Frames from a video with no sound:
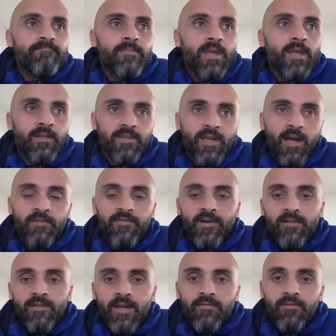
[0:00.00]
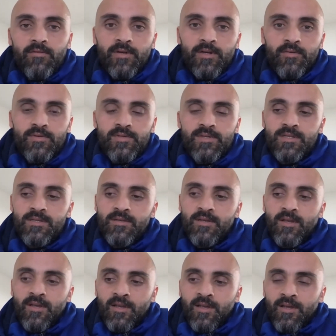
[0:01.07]
at the AFL level, it was,
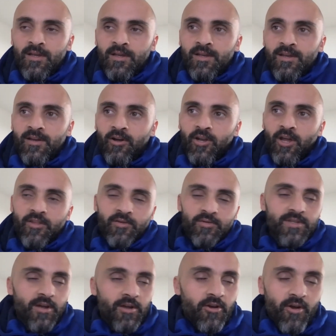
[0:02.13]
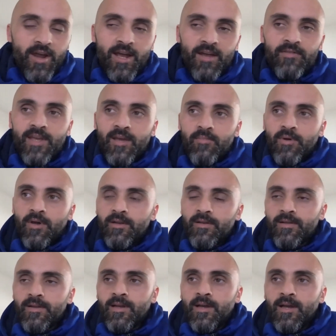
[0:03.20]
I know there was no crowd there, but
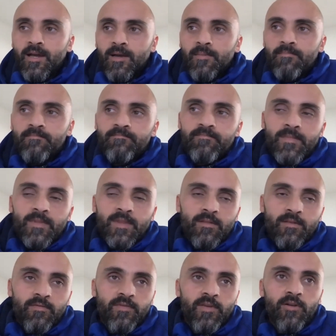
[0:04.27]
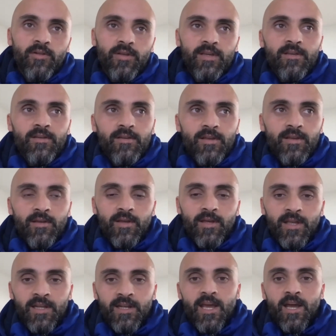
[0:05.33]
the feeling
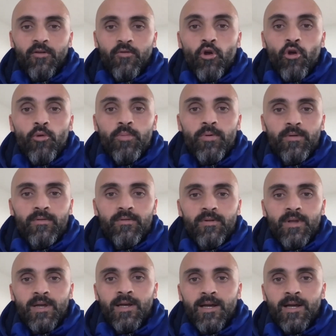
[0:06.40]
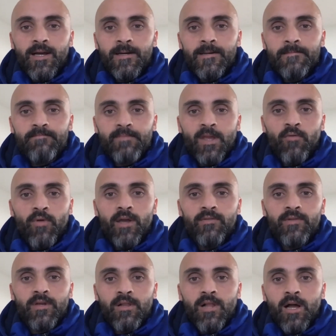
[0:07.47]
in our group and around
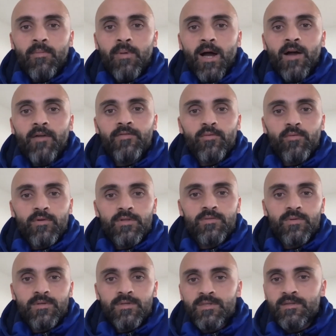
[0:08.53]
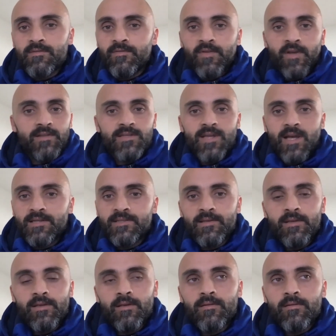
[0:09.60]
the club afterwards was
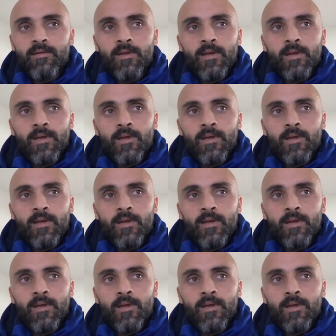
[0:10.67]
fantastic. And